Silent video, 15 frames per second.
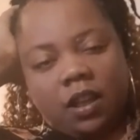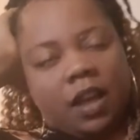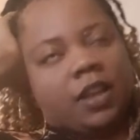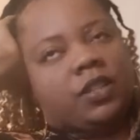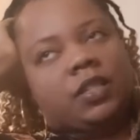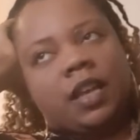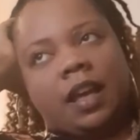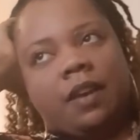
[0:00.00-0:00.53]
I
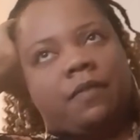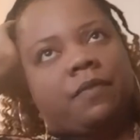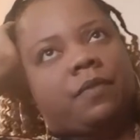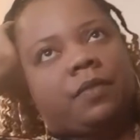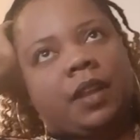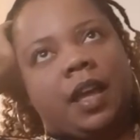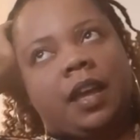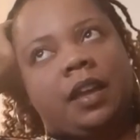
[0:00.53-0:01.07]
just have
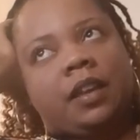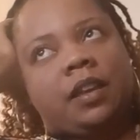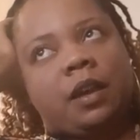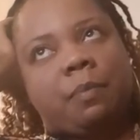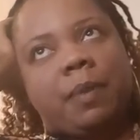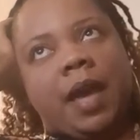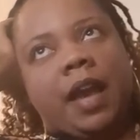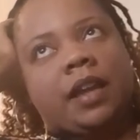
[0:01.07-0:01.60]
like
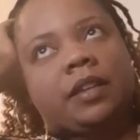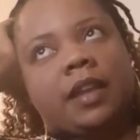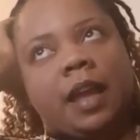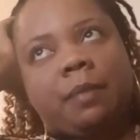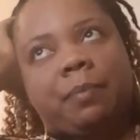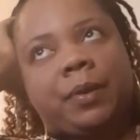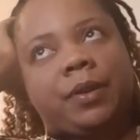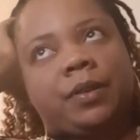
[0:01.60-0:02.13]
a pack of
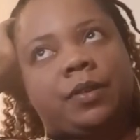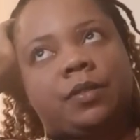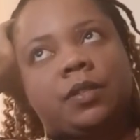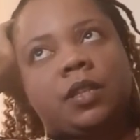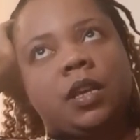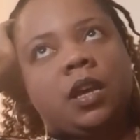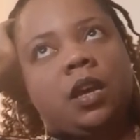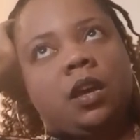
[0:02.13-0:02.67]
diapers,